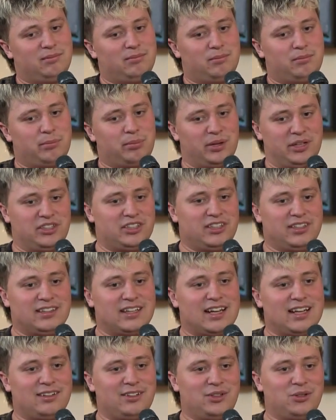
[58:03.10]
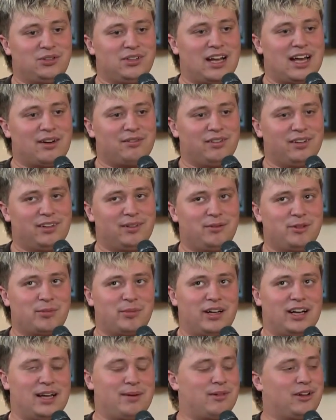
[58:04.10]
preaching that you should have rhythms,
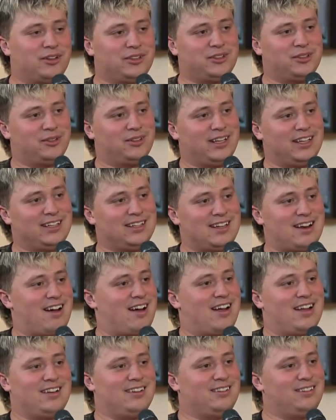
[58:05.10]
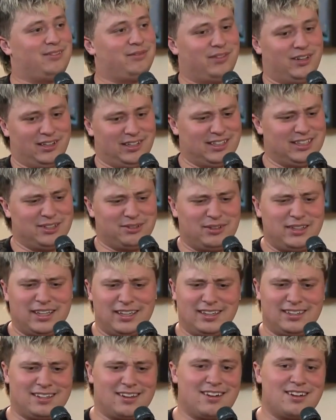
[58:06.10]
but I'm also like not really doing it
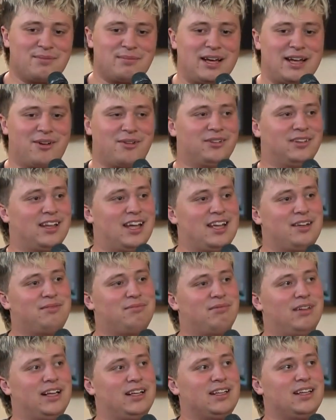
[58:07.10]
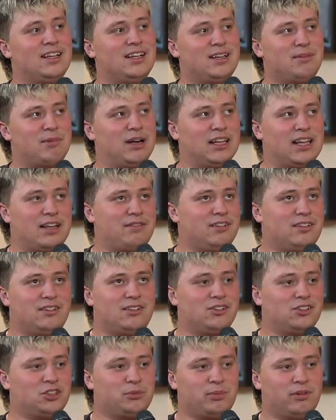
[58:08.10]
a ton in my own life. Like my life is
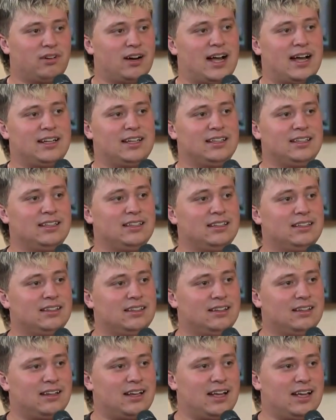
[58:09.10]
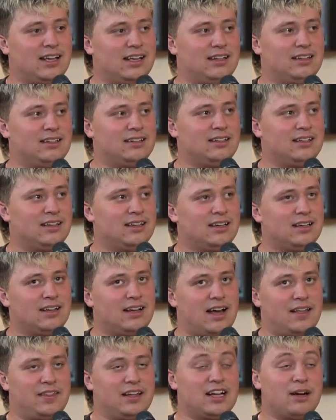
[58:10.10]
so sporadic and
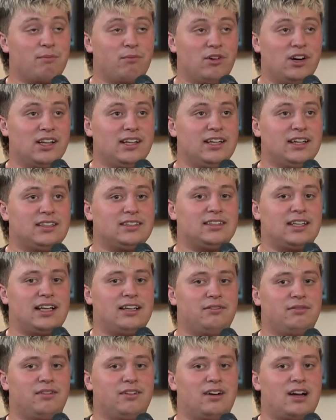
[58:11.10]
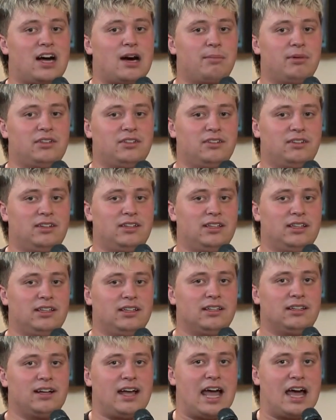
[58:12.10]
I think I'm really excited for an
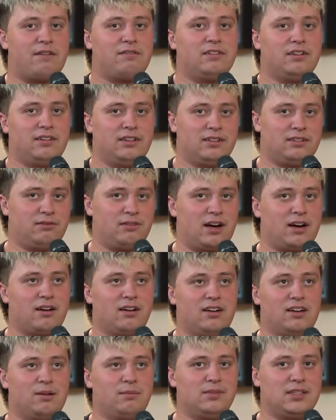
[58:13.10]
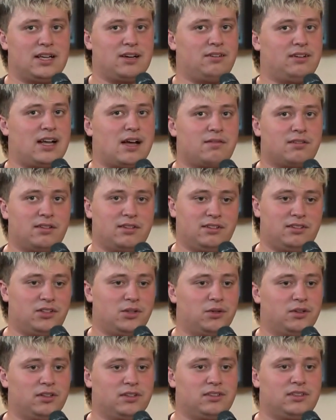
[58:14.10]
opportunity after this record comes out and after this
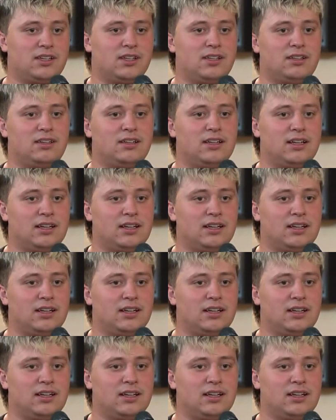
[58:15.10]
tour is done.